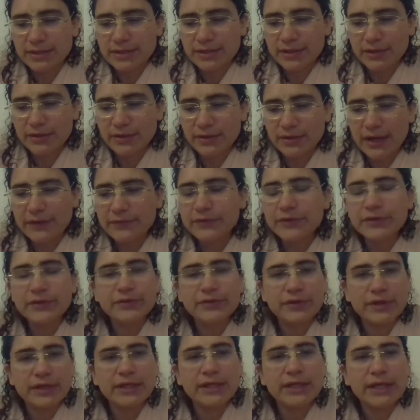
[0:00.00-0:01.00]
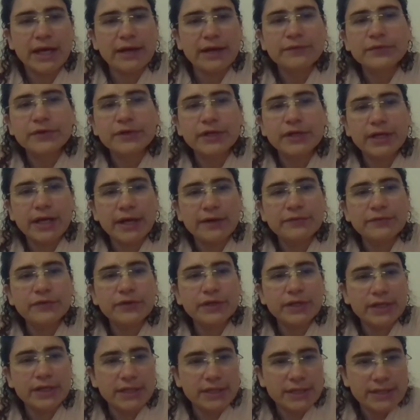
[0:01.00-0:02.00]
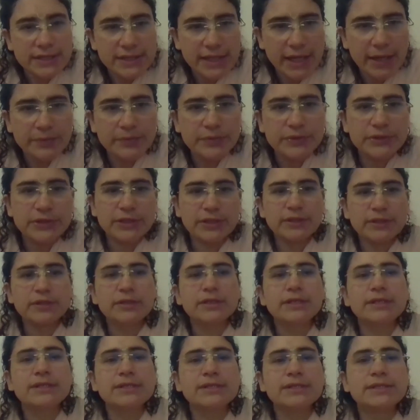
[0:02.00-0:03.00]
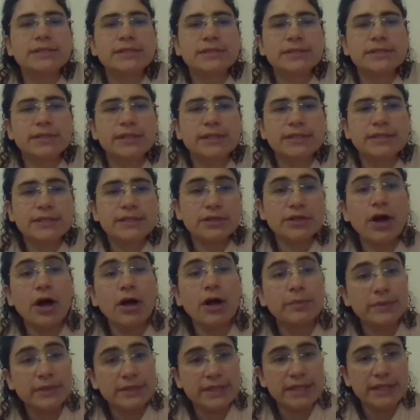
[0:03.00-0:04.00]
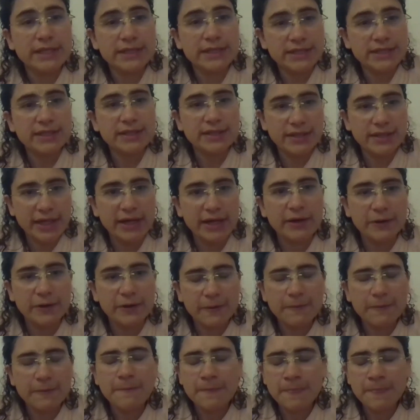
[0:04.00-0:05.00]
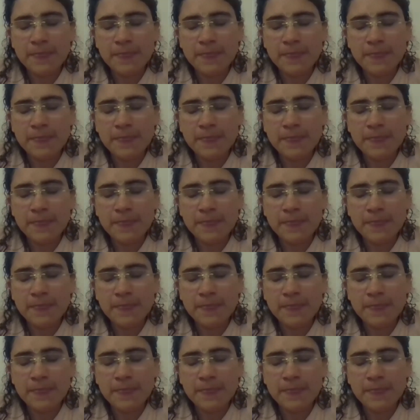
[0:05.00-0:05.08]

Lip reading: you know, everything, every conception is accommodated there.